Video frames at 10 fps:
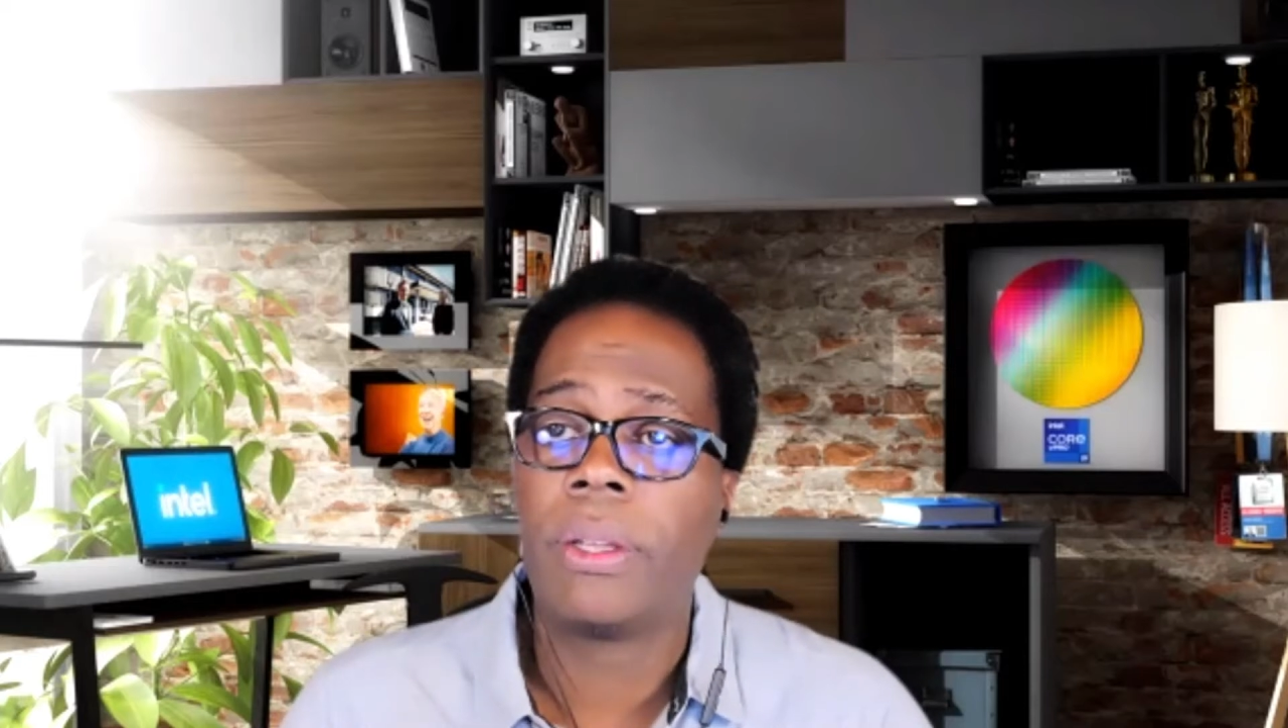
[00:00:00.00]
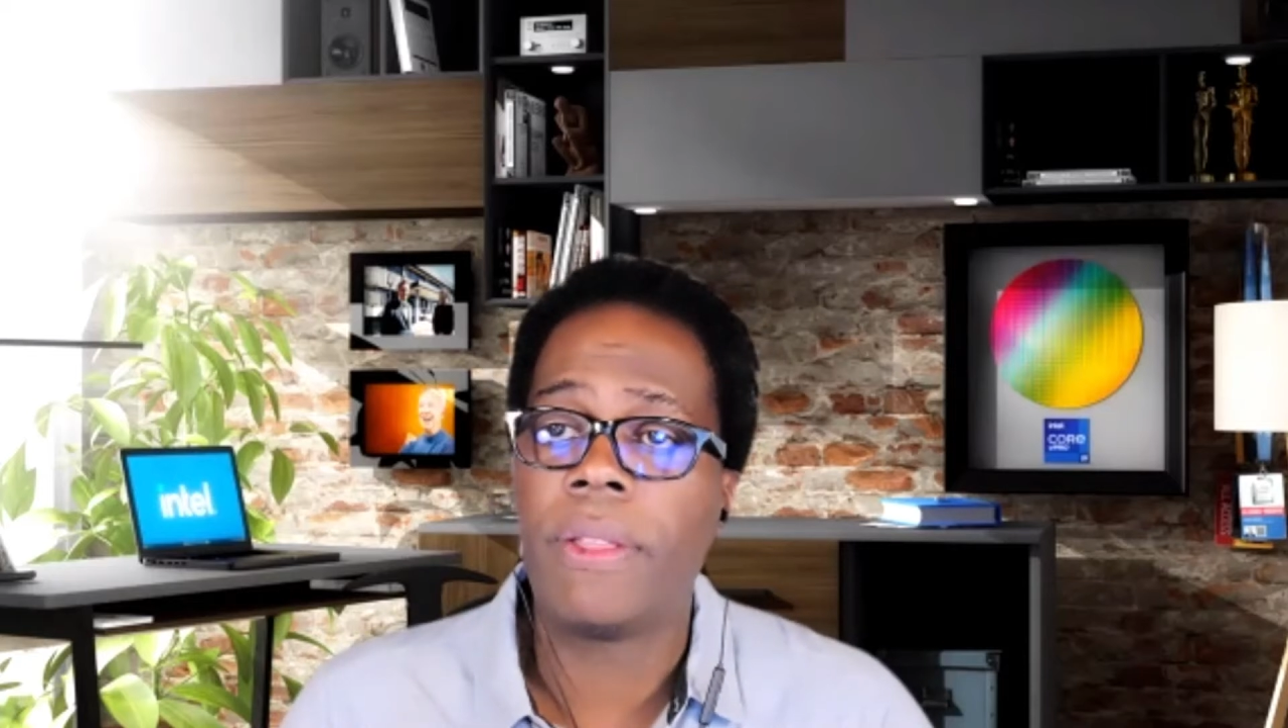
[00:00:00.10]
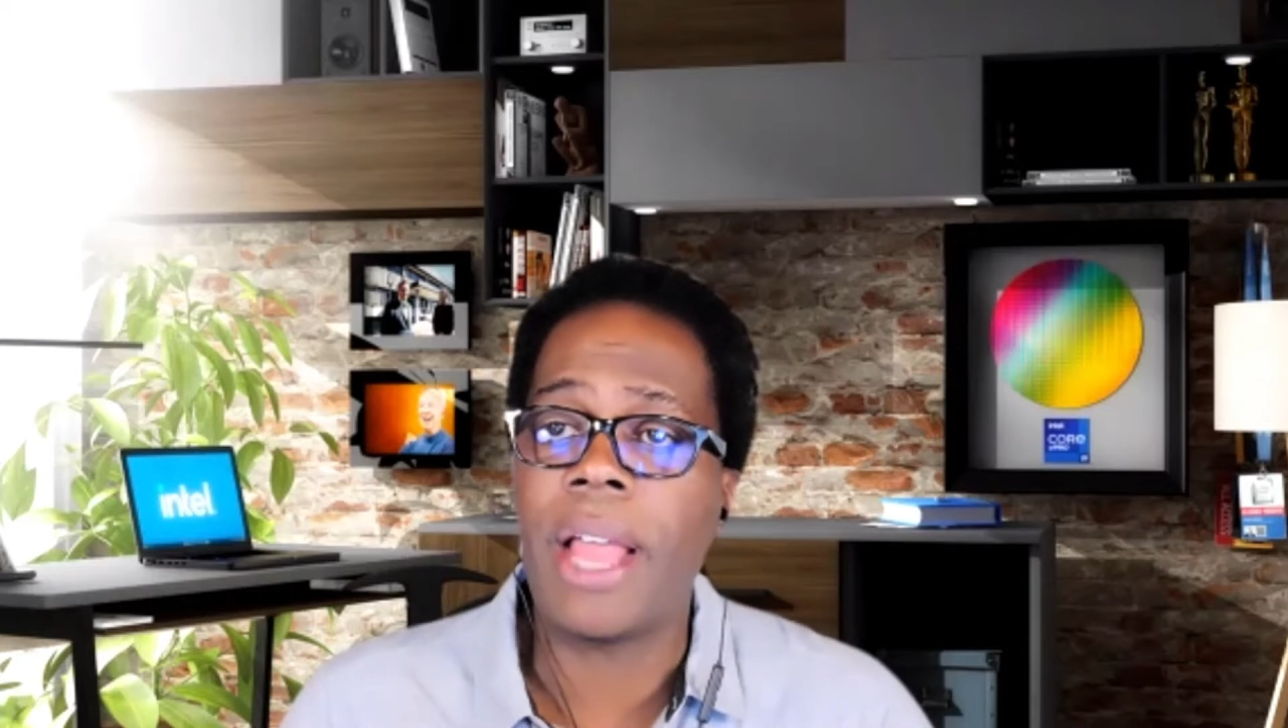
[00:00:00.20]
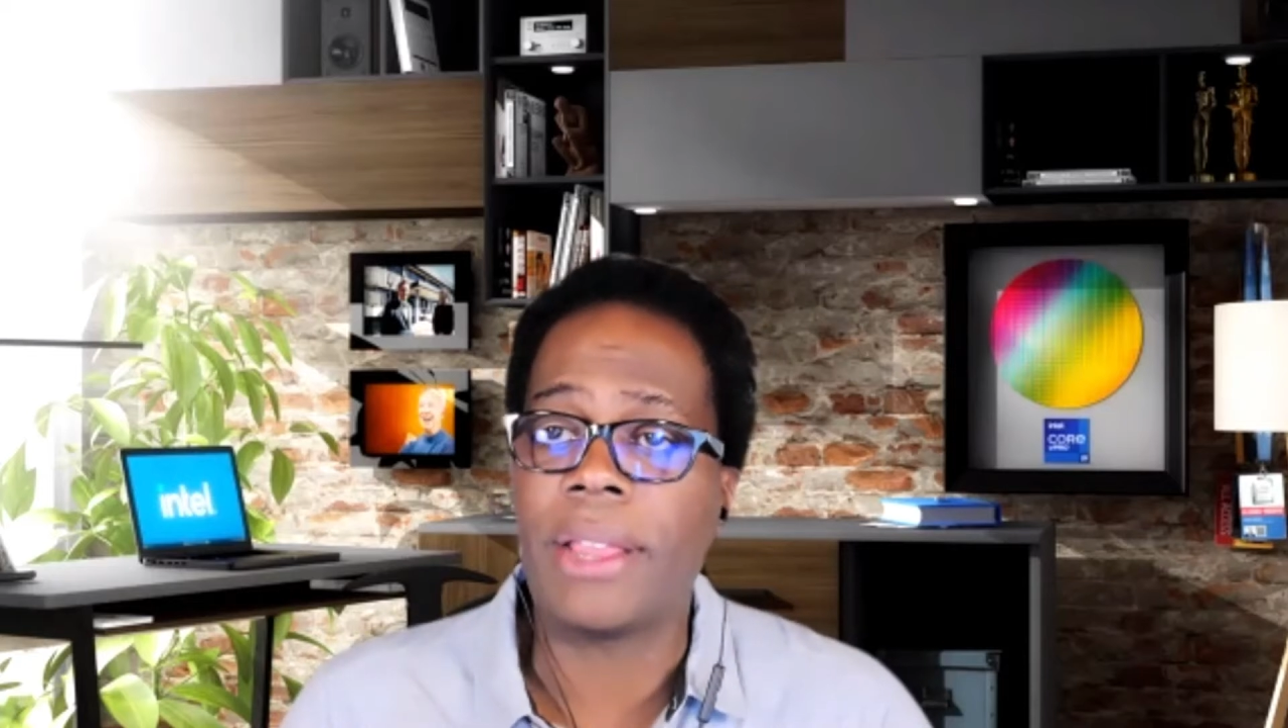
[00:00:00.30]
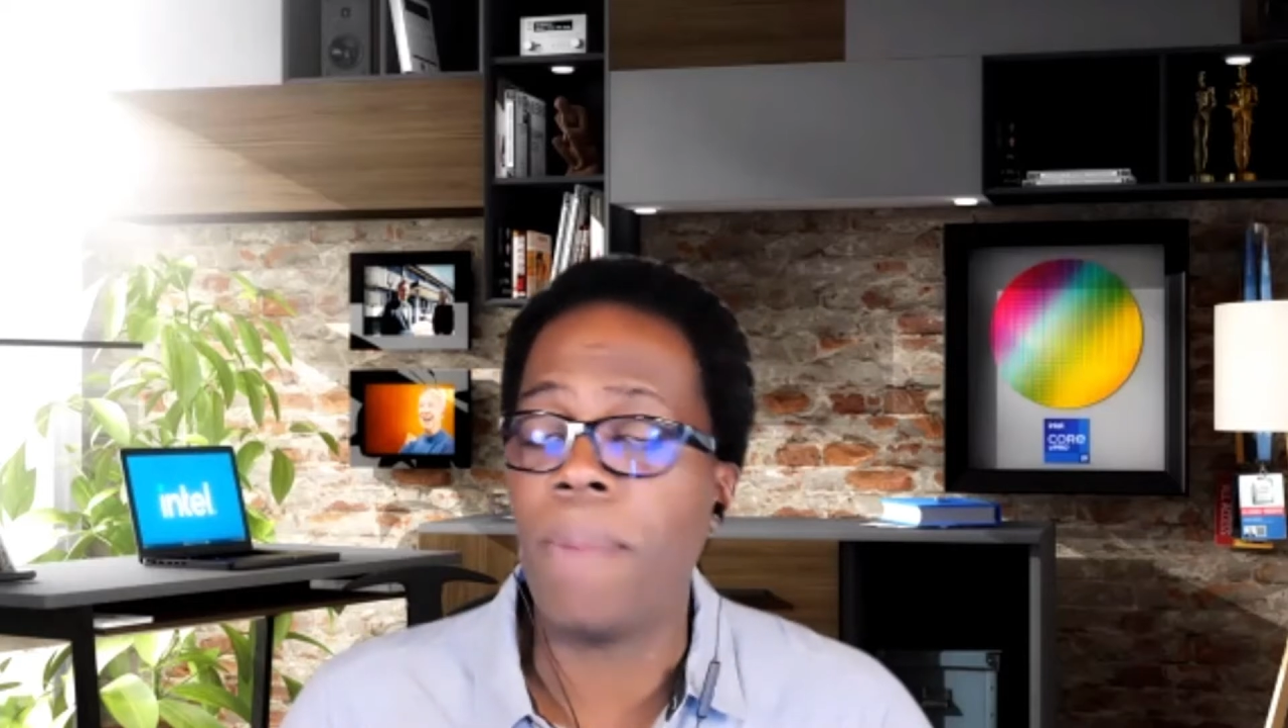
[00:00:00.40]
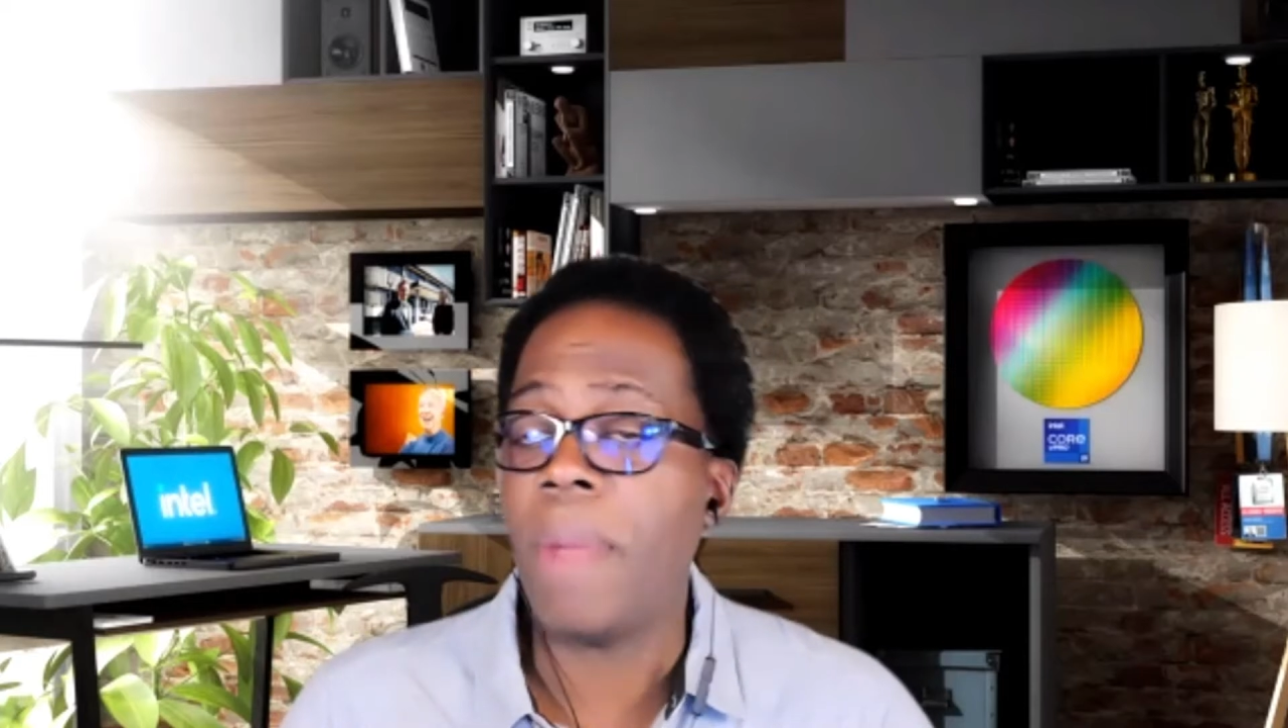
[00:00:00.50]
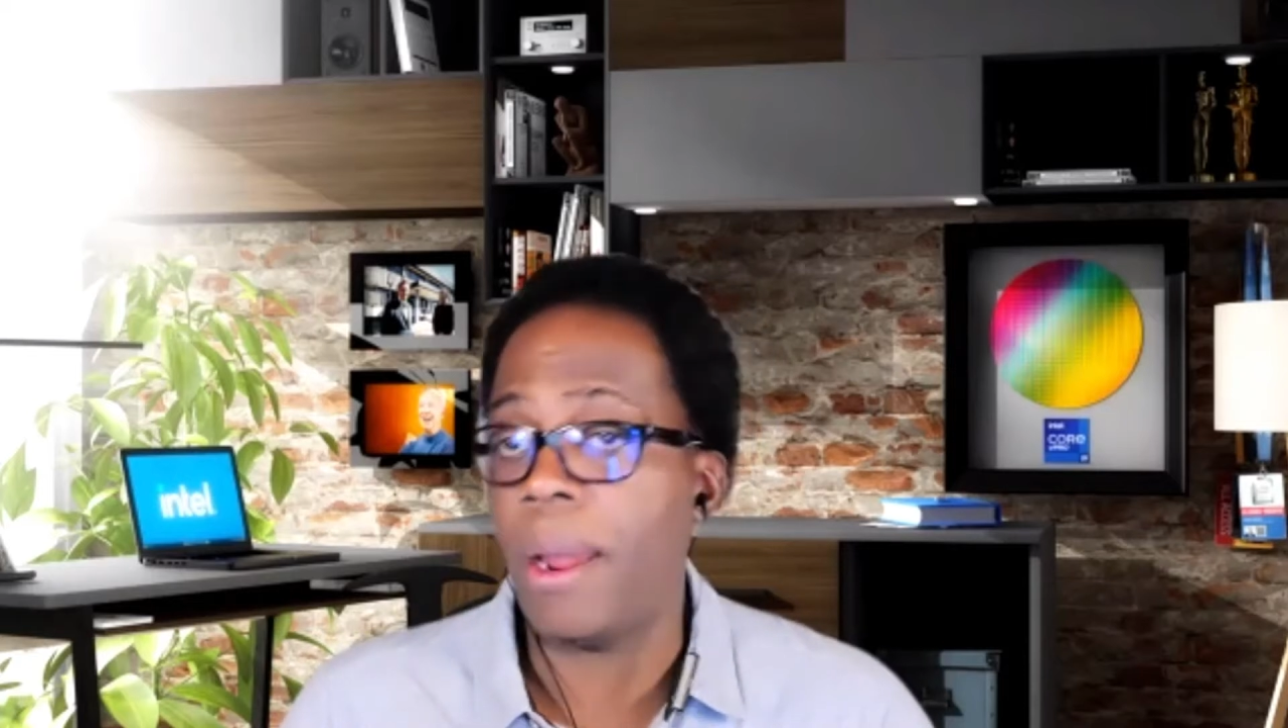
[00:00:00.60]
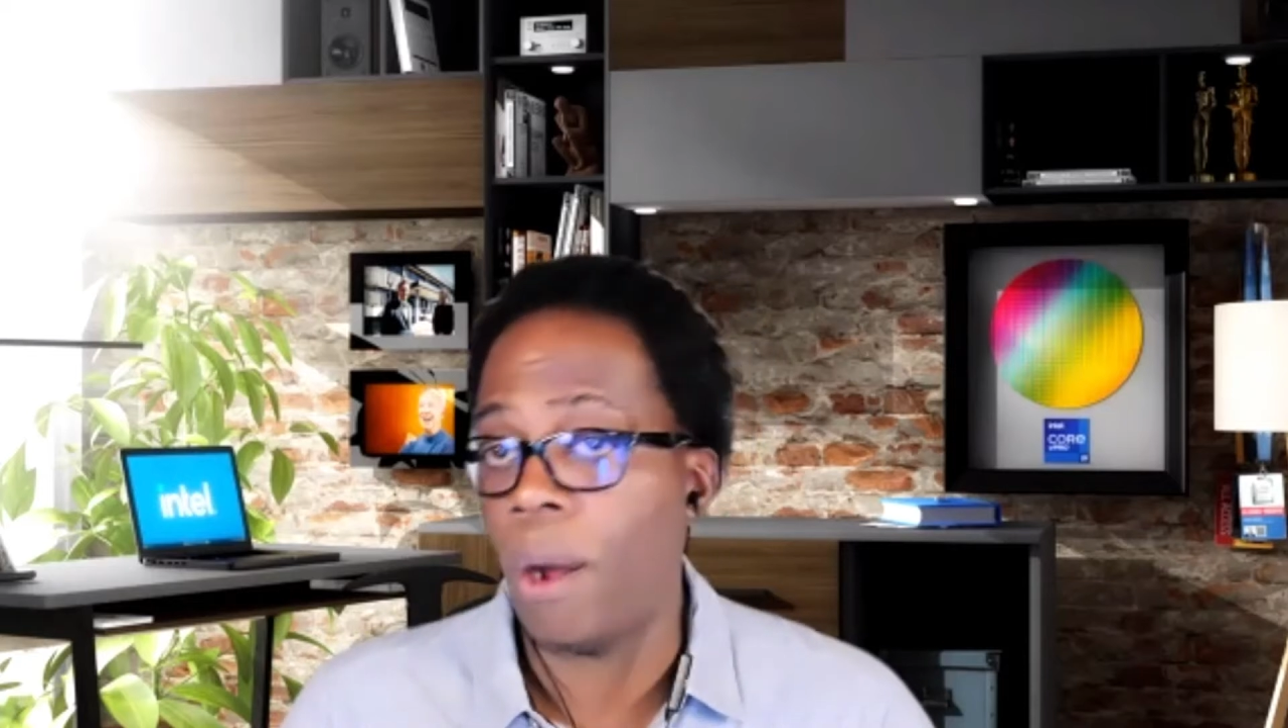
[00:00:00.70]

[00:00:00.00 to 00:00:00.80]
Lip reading: that they may